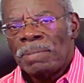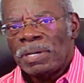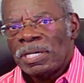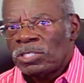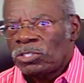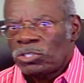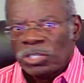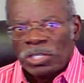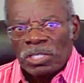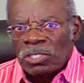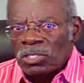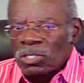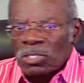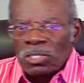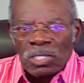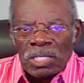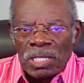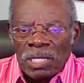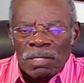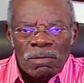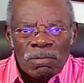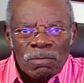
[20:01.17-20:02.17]
But
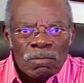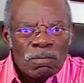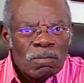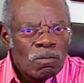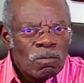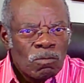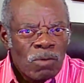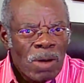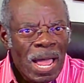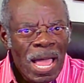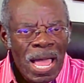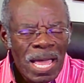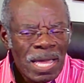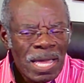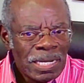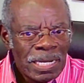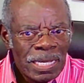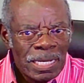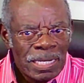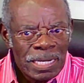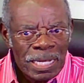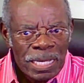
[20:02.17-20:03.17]
Jesus didn't
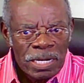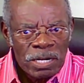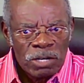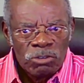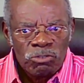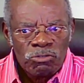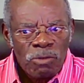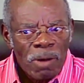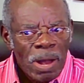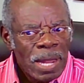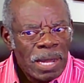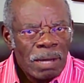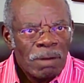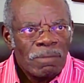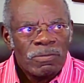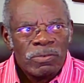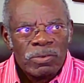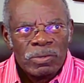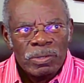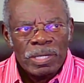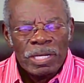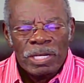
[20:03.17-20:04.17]
ride in in a
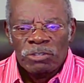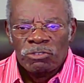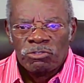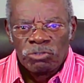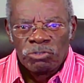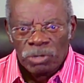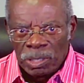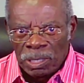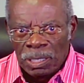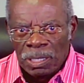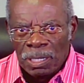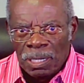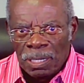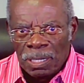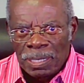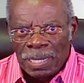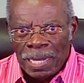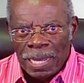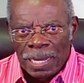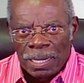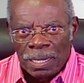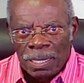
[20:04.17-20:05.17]
triumphal entry
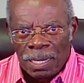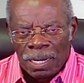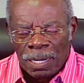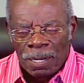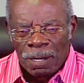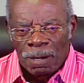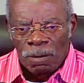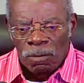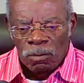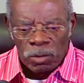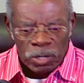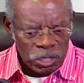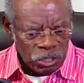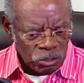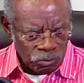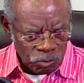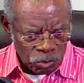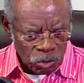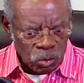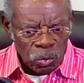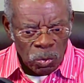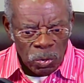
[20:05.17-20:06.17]
like uh, what
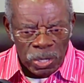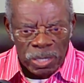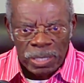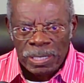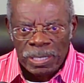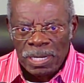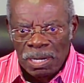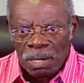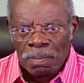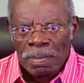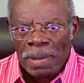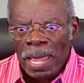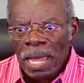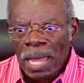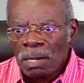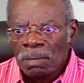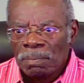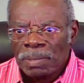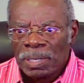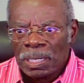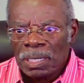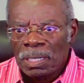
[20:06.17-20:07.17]
is recorded in the
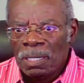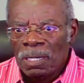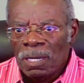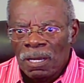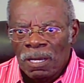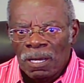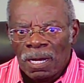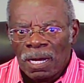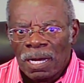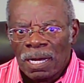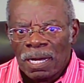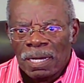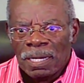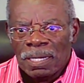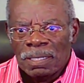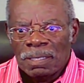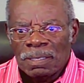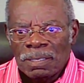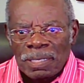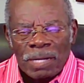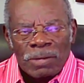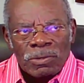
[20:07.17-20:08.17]
Maccabee, uh,
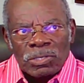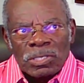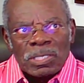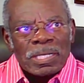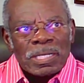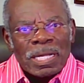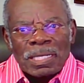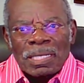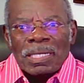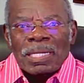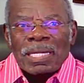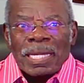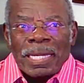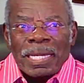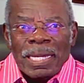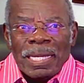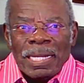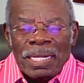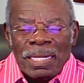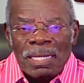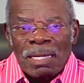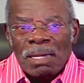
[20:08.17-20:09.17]
there was nothing
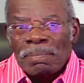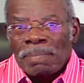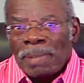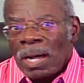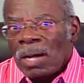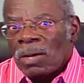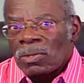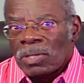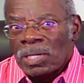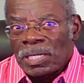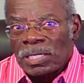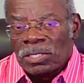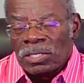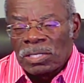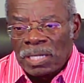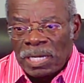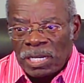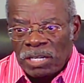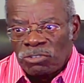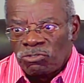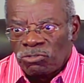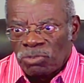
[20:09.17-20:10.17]
kingly about
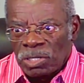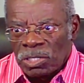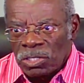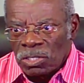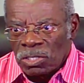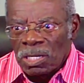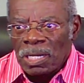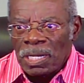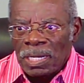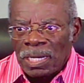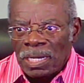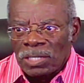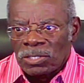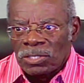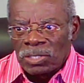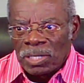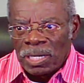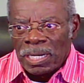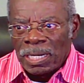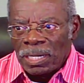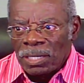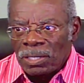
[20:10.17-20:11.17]
his entrance. It
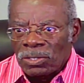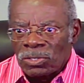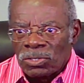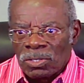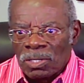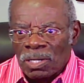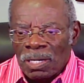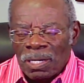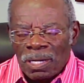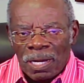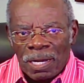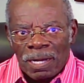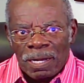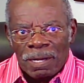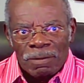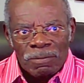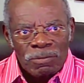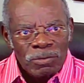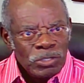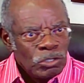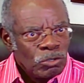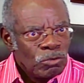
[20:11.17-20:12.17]
says
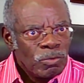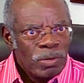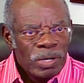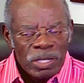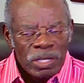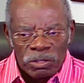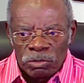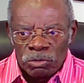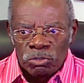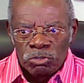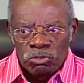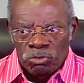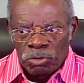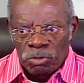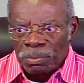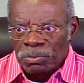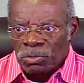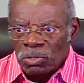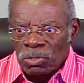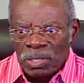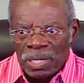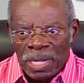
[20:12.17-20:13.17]
uh, when you read through
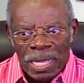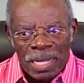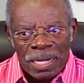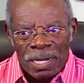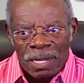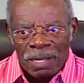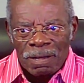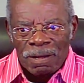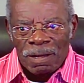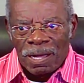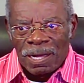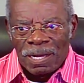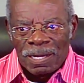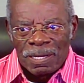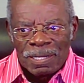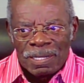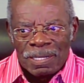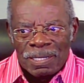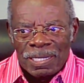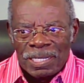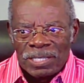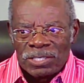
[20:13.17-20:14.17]
Scripture that uh,
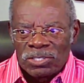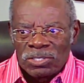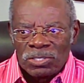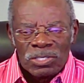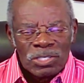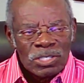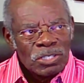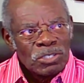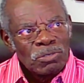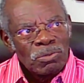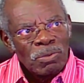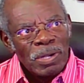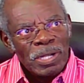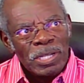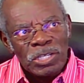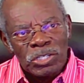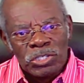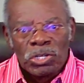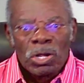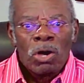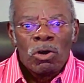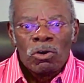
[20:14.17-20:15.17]
instances where
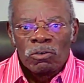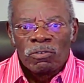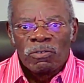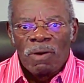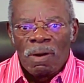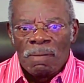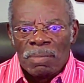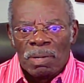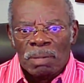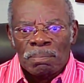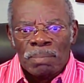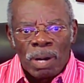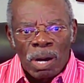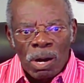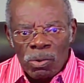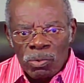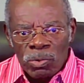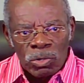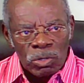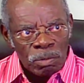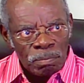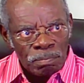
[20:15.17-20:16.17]
he taught from a
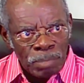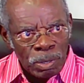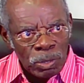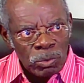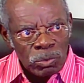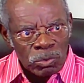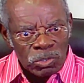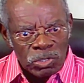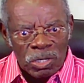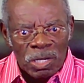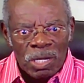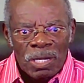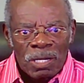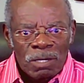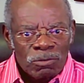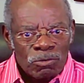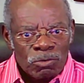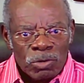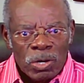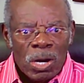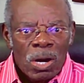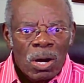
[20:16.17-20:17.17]
borrowed boat.
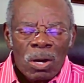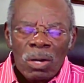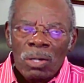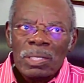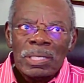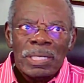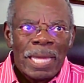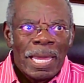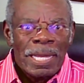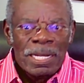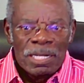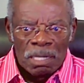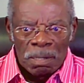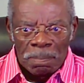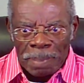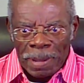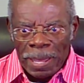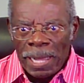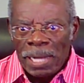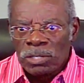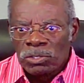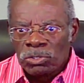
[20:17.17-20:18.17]
Recall he ate the
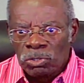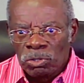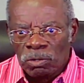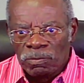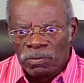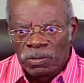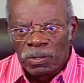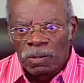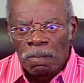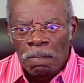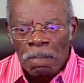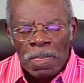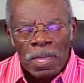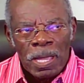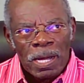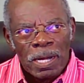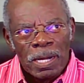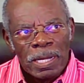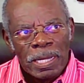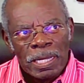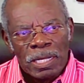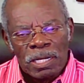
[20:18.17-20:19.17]
Passover
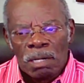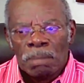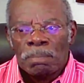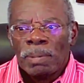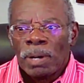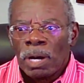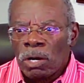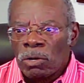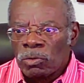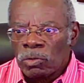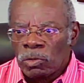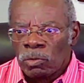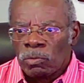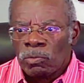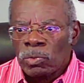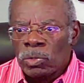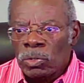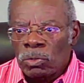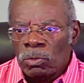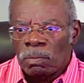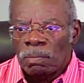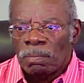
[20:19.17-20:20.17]
uh, in a borrowed
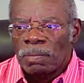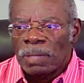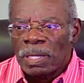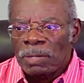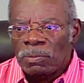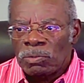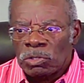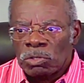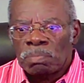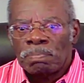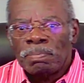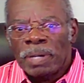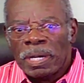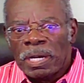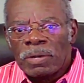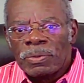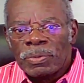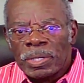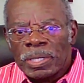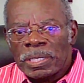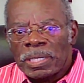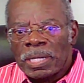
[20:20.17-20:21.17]
room. He was
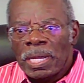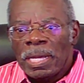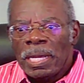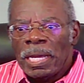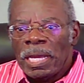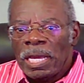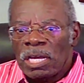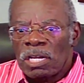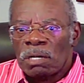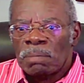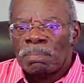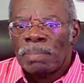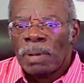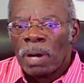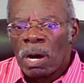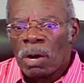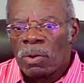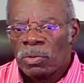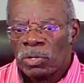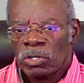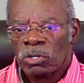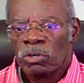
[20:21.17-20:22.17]
buried in a
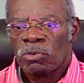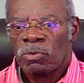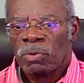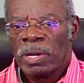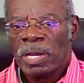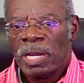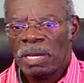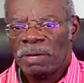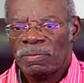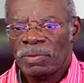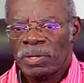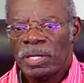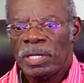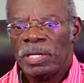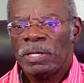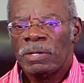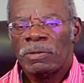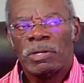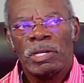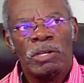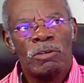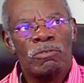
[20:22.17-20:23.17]
borrowed grave, and
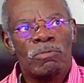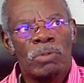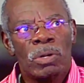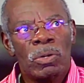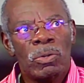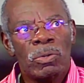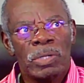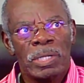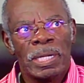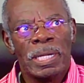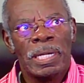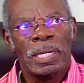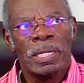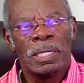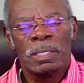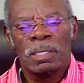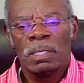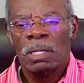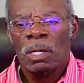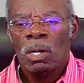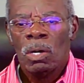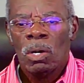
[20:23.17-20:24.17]
here he rode
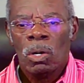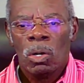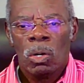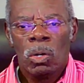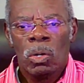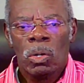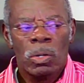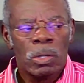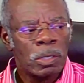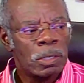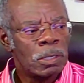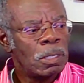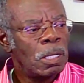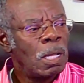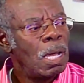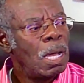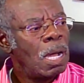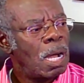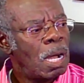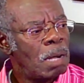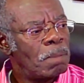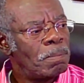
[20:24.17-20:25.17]
in
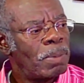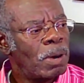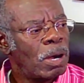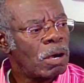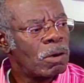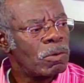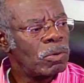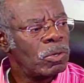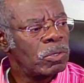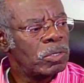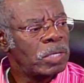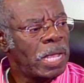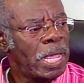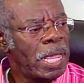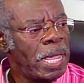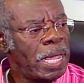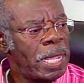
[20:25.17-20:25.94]
on a borrowed